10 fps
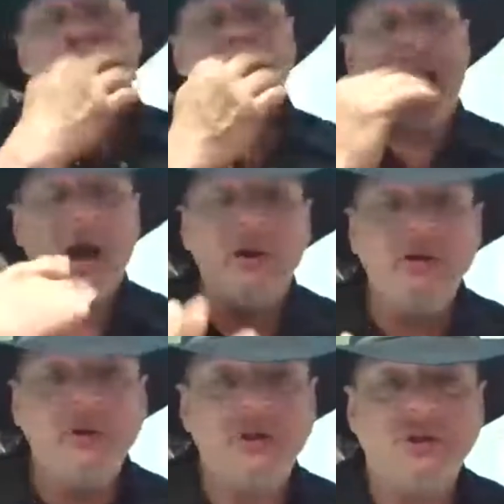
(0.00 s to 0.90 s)
How do
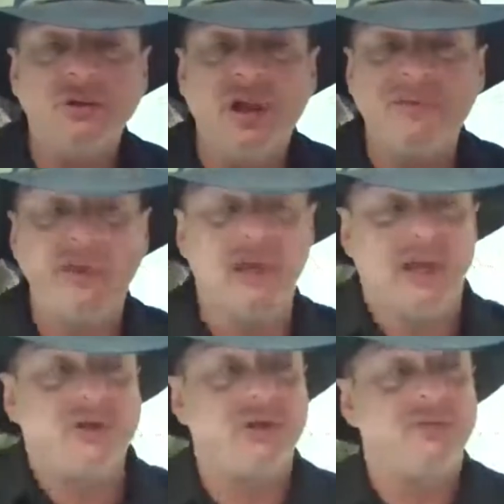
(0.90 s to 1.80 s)
you get your love and
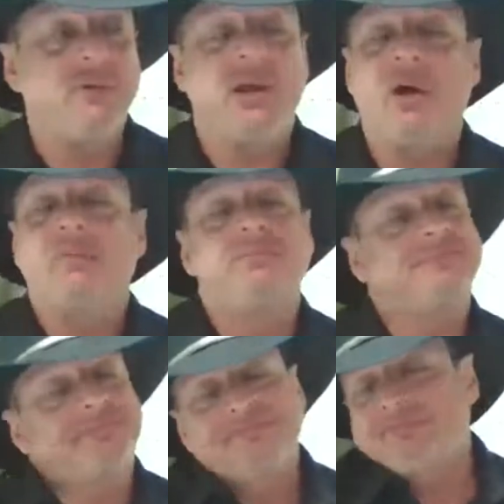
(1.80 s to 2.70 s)
connection? Now,
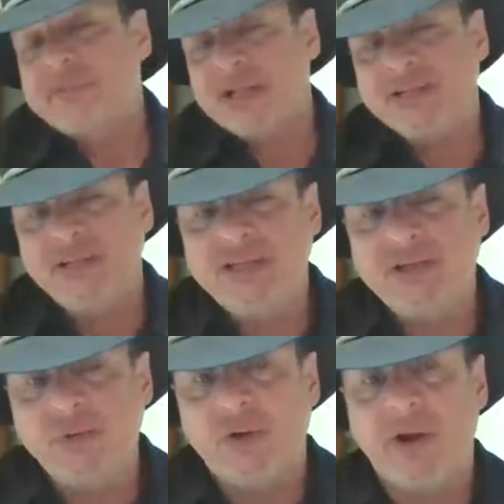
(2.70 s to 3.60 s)
that's an
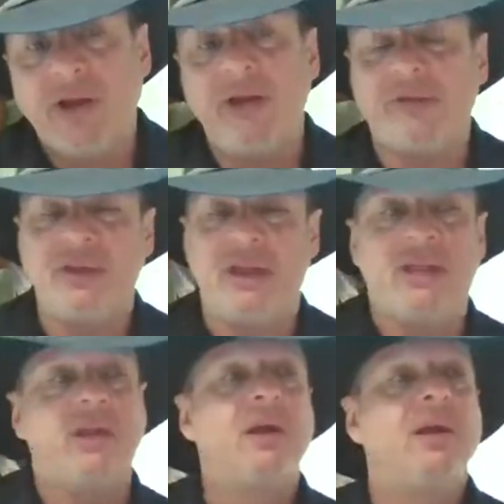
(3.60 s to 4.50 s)
easy one, right? You
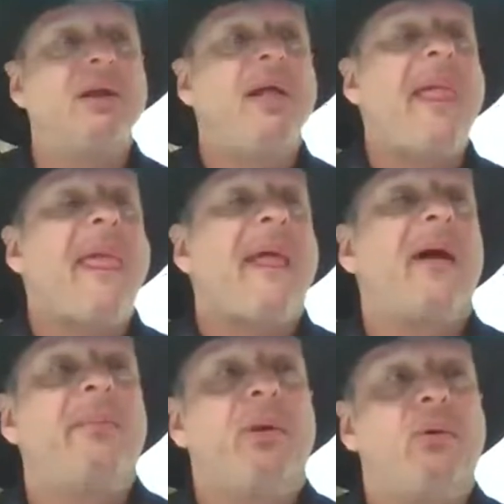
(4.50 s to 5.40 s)
think,
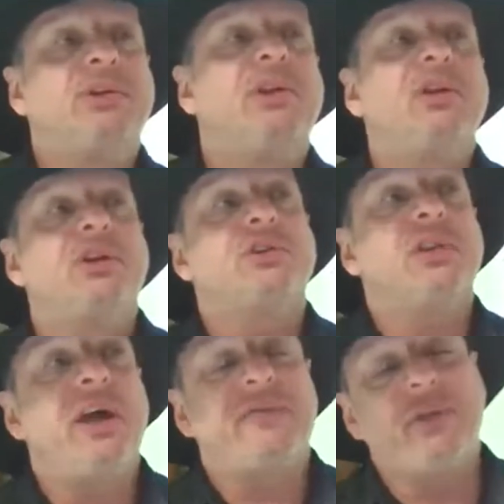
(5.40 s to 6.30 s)
but I want you to look at your
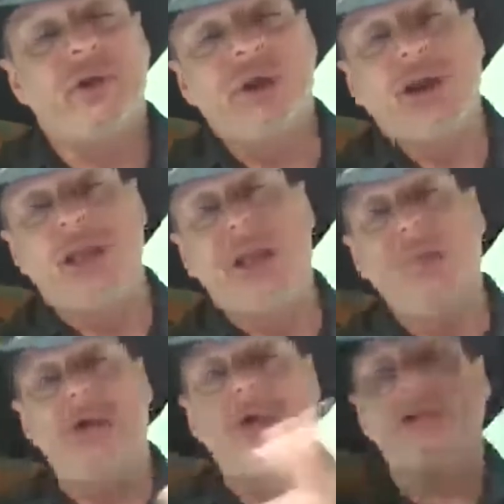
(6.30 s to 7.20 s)
life. Are there any
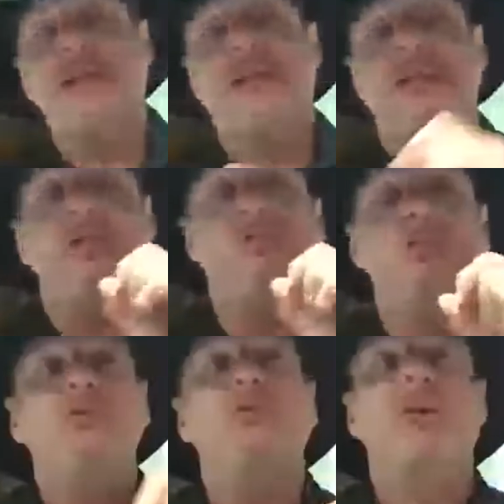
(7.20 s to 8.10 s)
ways that you
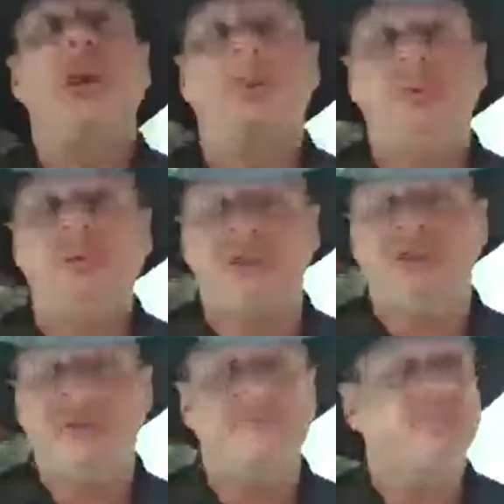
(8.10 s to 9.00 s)
do try to
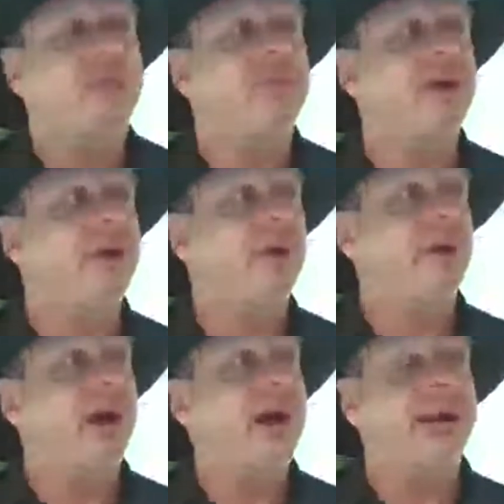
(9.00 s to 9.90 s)
receive it that are
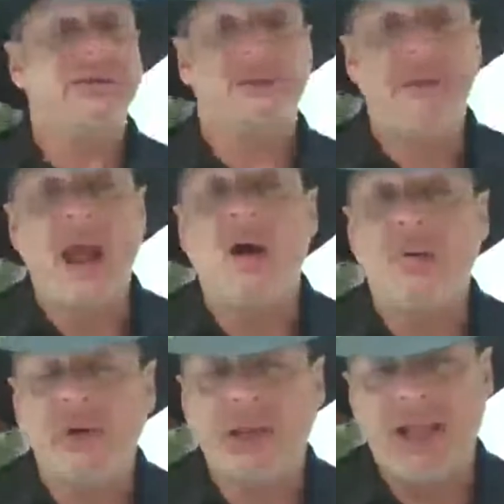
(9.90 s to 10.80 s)
not as
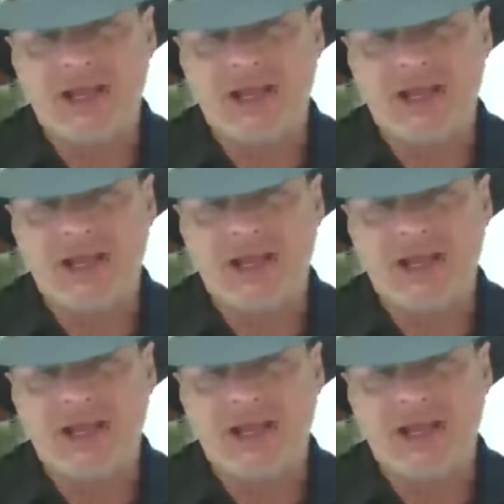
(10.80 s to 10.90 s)
empowering